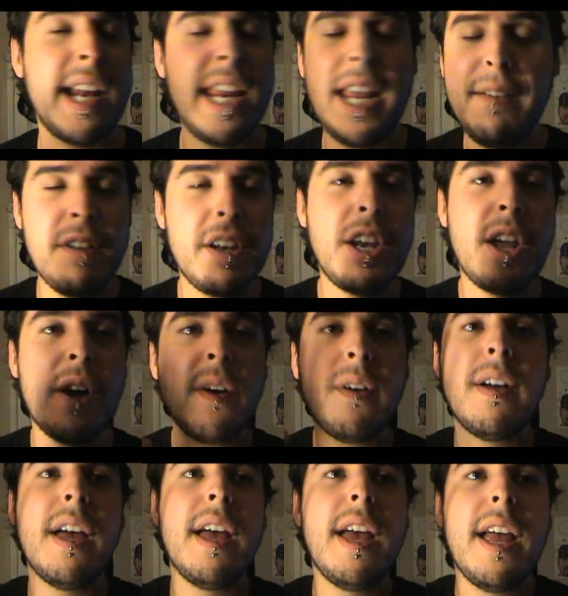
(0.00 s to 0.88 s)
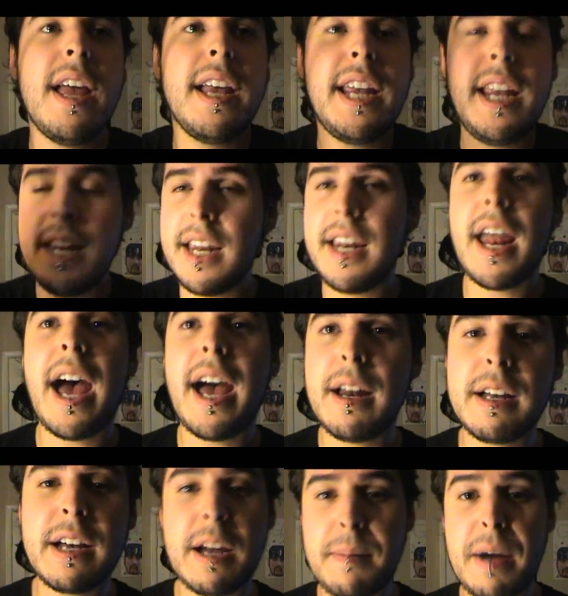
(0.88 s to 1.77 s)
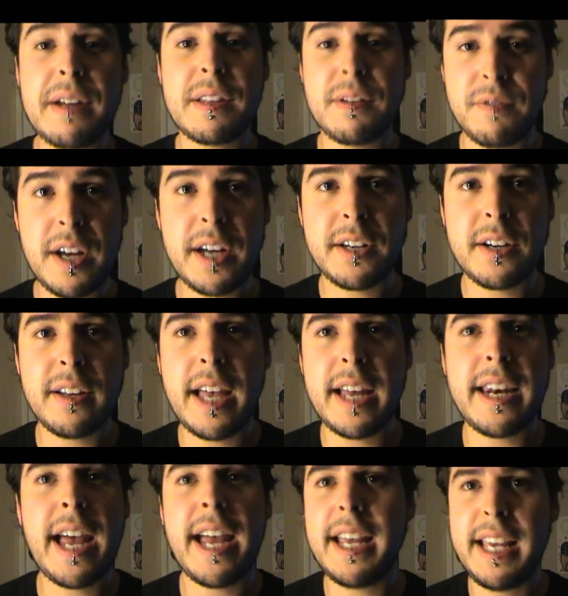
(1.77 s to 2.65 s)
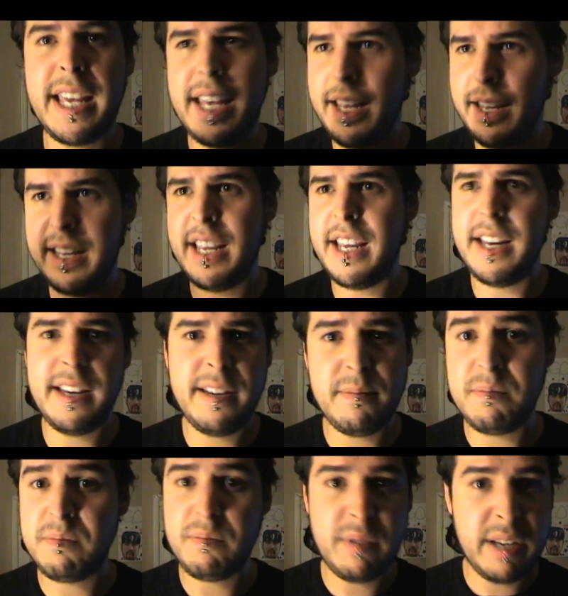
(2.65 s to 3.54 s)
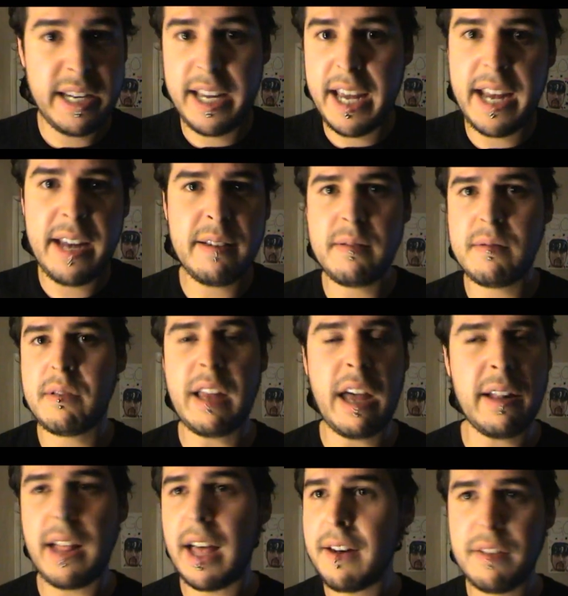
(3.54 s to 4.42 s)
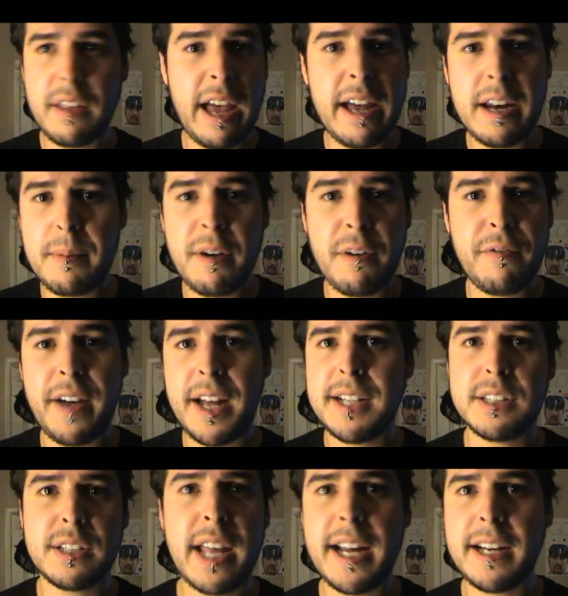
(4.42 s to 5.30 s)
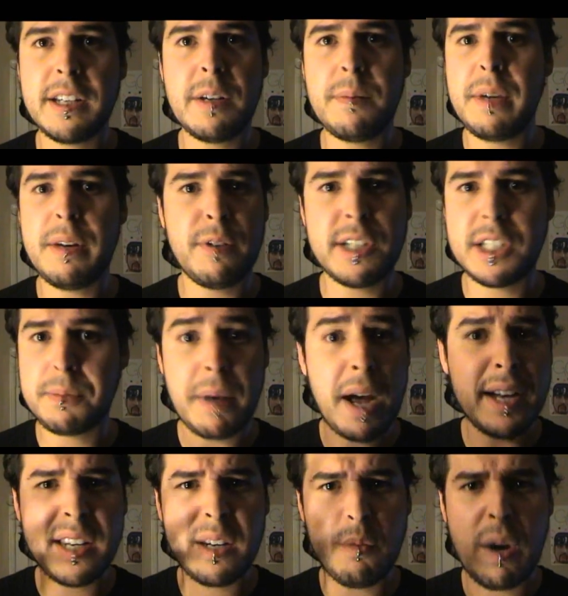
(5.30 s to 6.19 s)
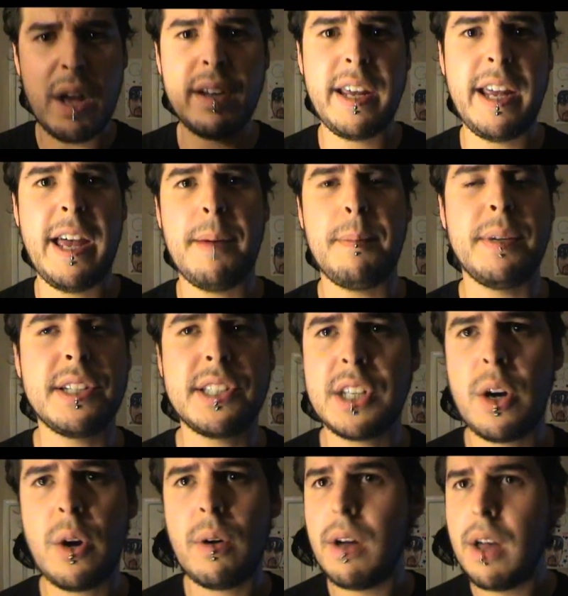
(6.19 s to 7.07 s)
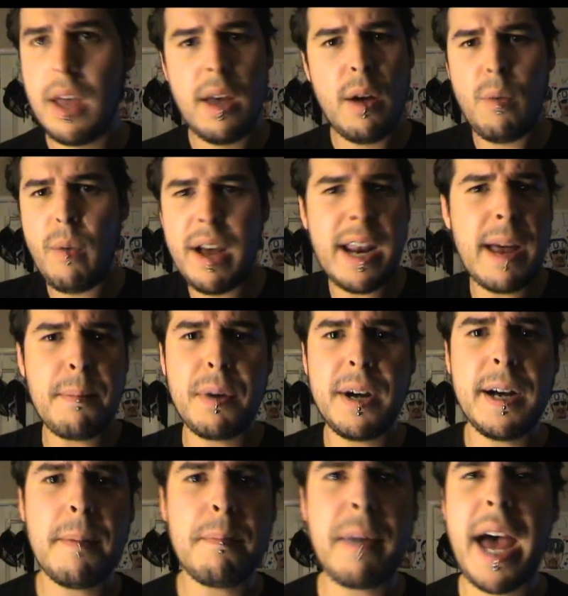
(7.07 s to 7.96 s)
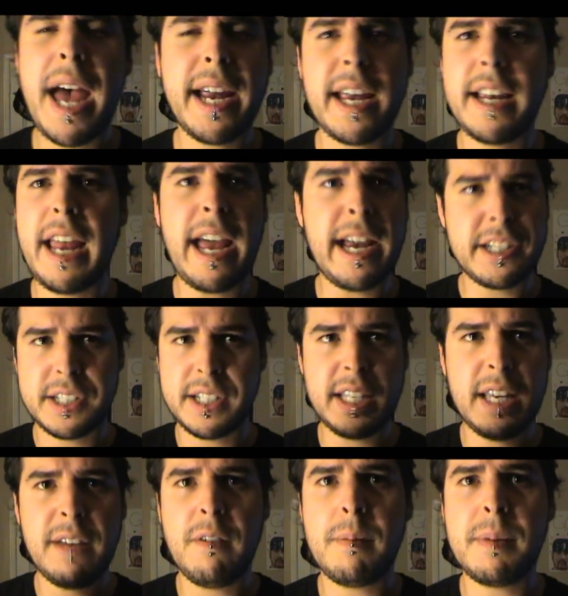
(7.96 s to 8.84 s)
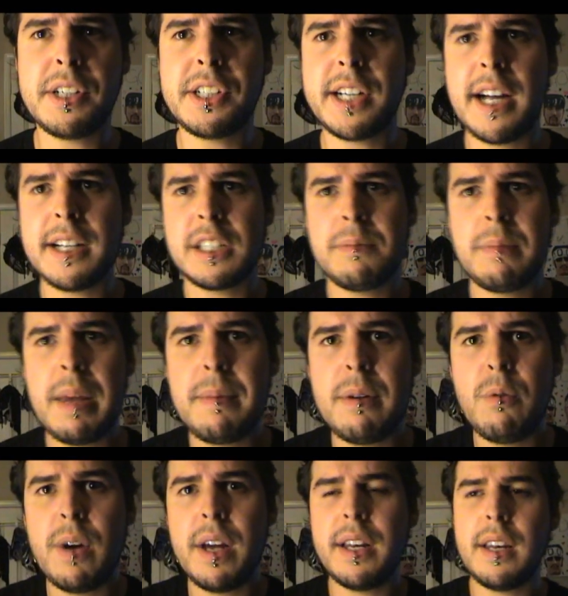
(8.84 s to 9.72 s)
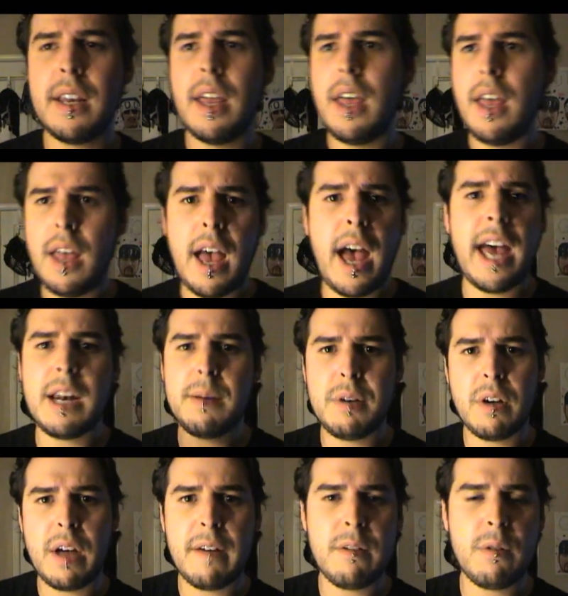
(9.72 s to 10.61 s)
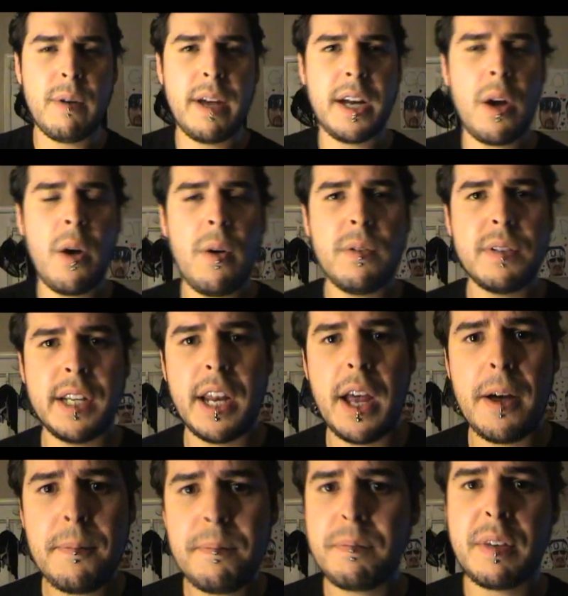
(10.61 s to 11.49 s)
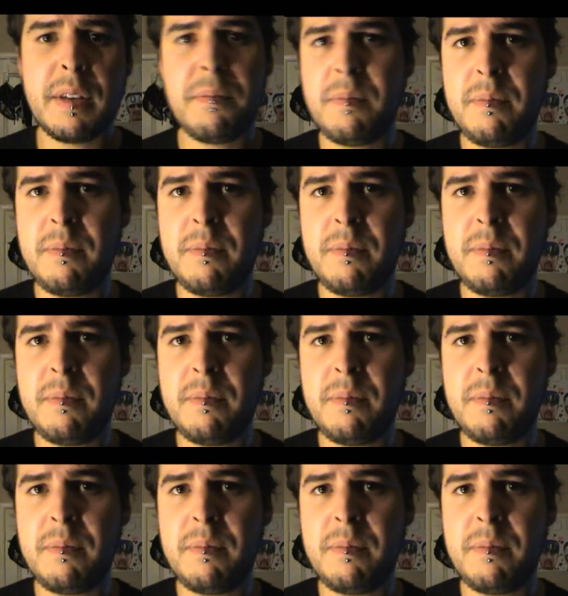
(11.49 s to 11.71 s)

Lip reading: And even though he did not come out the victor that night, he gained, a lot of the IWL fans liked him and responded well to him. And so why not bring him back and actually give him a shot to maybe win IWL Heavyweight Gold, you know?